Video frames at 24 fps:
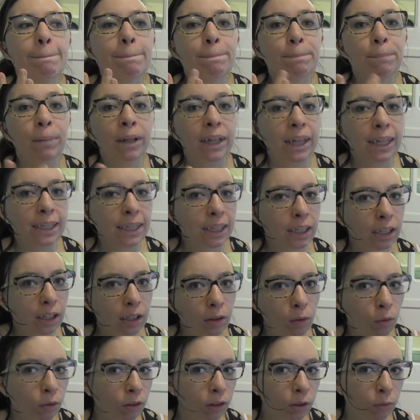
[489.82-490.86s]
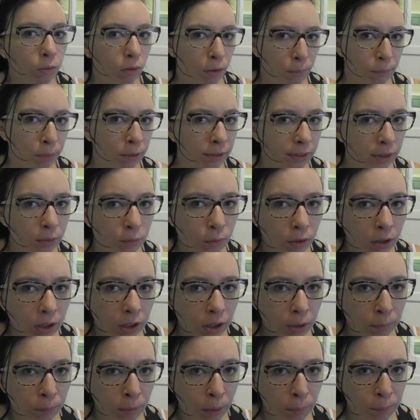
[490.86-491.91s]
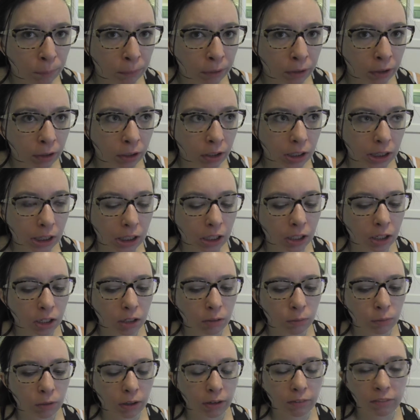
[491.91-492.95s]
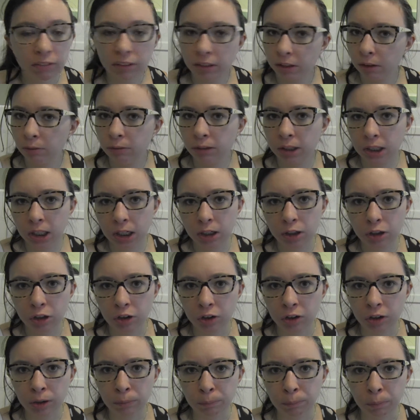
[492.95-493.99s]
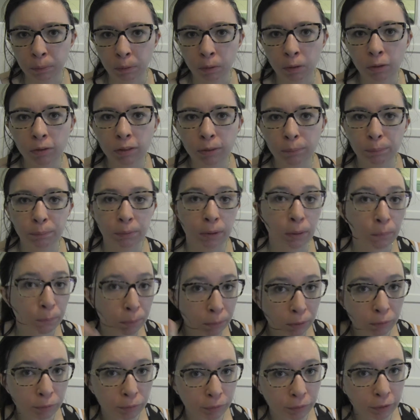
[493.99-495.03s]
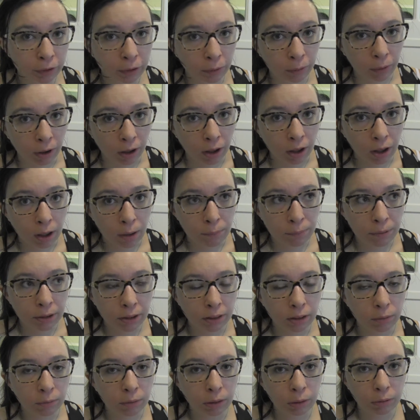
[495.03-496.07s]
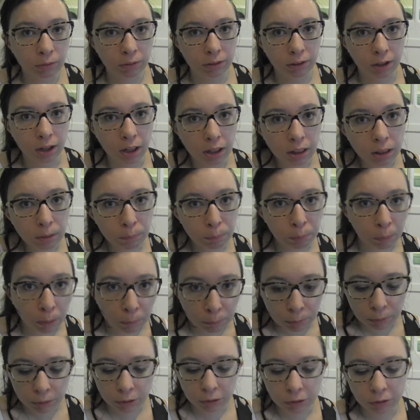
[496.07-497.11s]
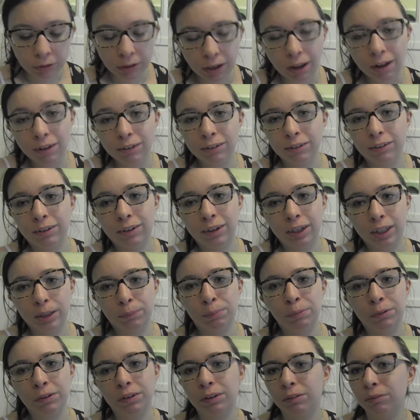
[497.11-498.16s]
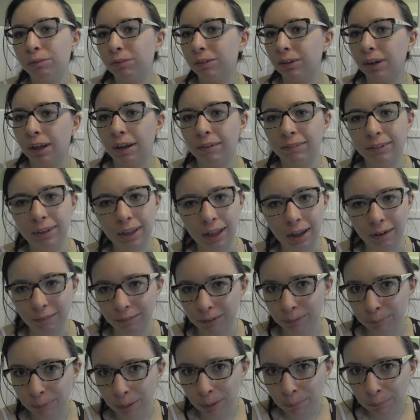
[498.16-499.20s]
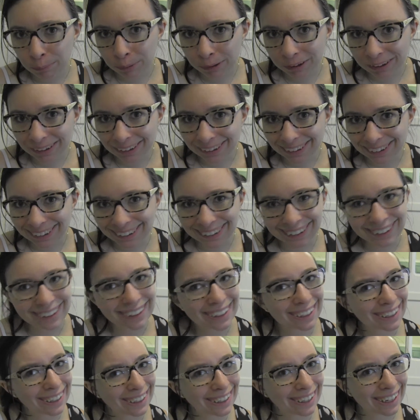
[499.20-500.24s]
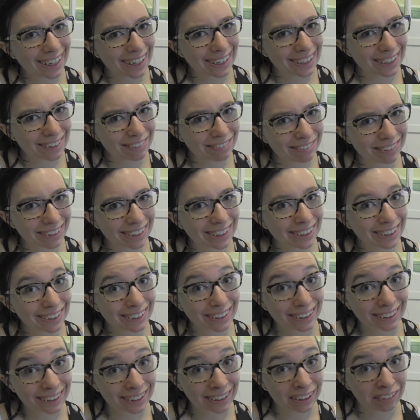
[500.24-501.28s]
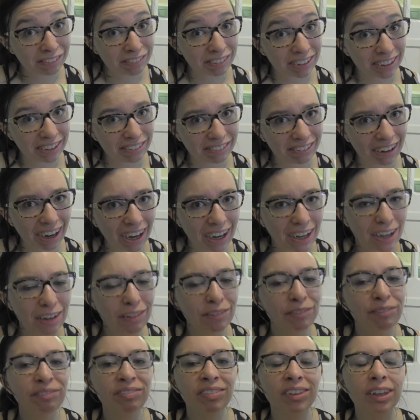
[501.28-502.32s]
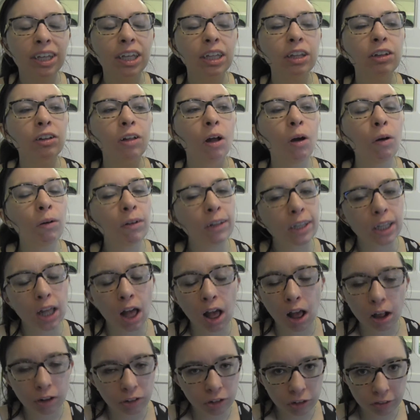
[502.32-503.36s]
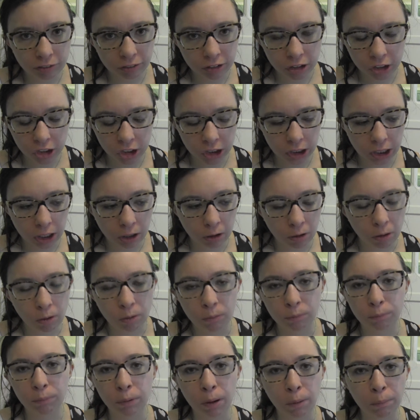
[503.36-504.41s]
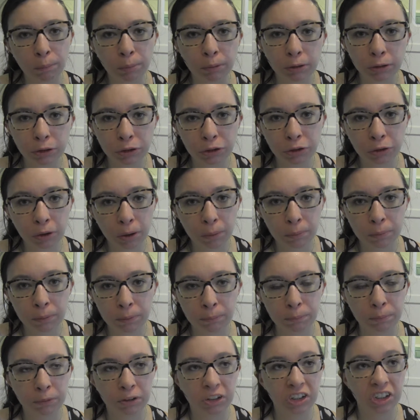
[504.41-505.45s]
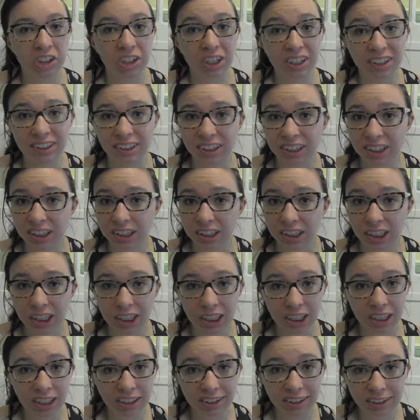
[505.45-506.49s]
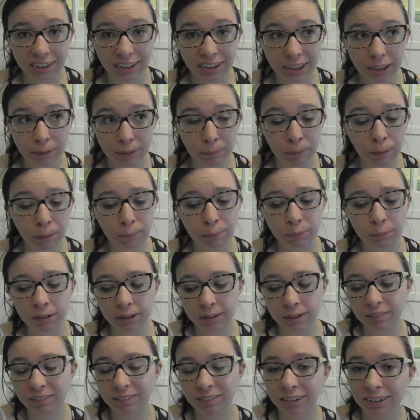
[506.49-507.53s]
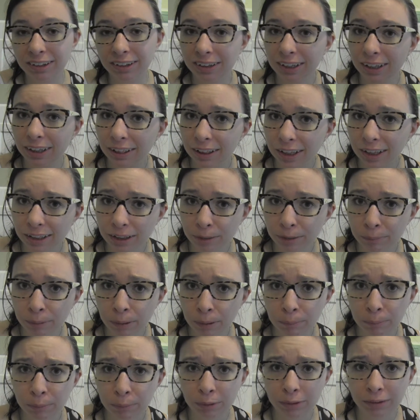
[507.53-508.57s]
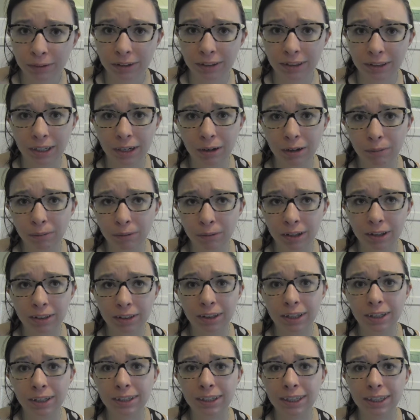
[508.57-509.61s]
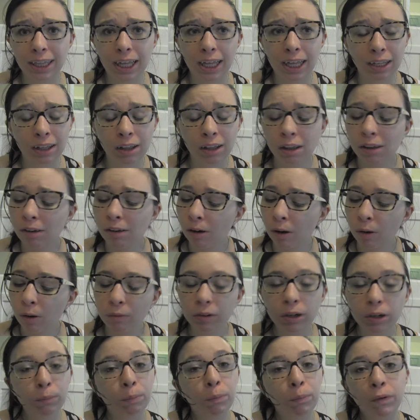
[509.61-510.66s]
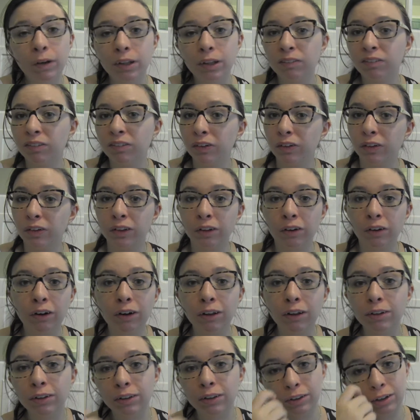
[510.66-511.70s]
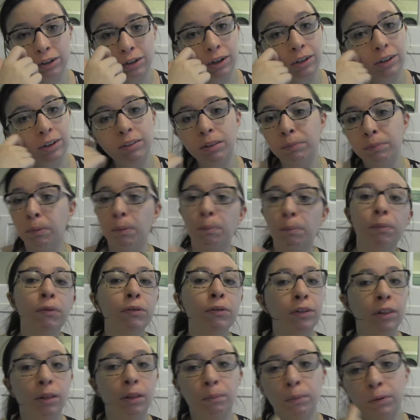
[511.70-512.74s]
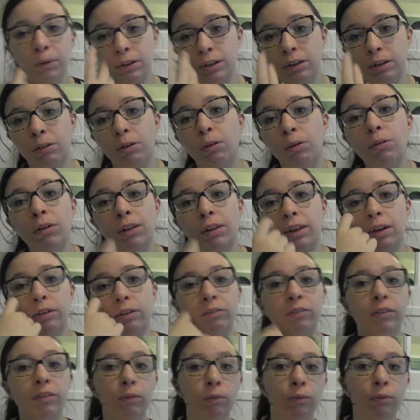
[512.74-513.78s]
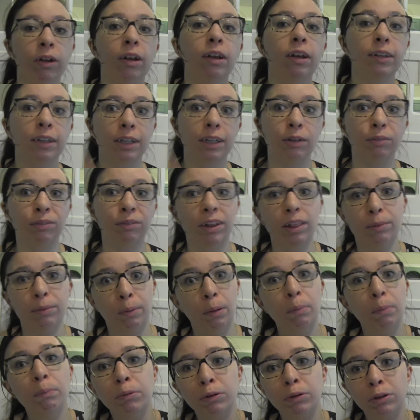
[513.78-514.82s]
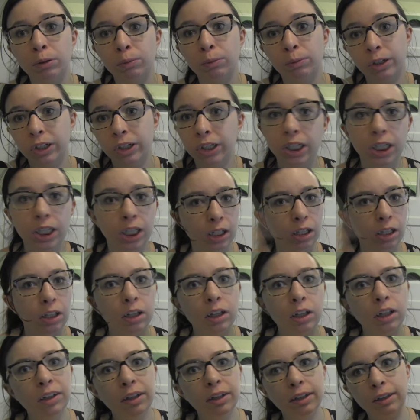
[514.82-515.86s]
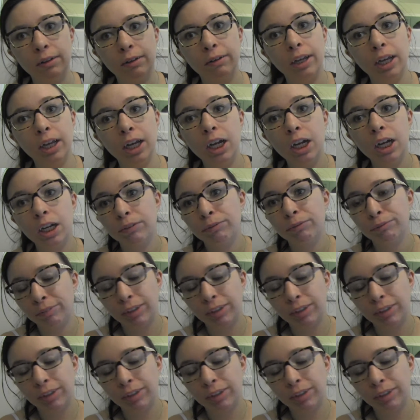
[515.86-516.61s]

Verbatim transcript: but let's say only one person wanted a bumper, then whenever it was their turn to bowl, the bumpers would go up, and then when they were done, the bumpers go down, so the next person wouldn't have to have the bumpers. And that nifty? That's nifty, right? Because there's always controversy at home, bumpers or no bumpers. Jesse's good, he doesn't need the bumpers. Some of us need, like, the bumpers, and they don't want, and then it's like, are we the boys versus girls, and the girls have the bumpers, and the boys don't, and then if we win, it's because we had the bumpers, so we cheated. So here,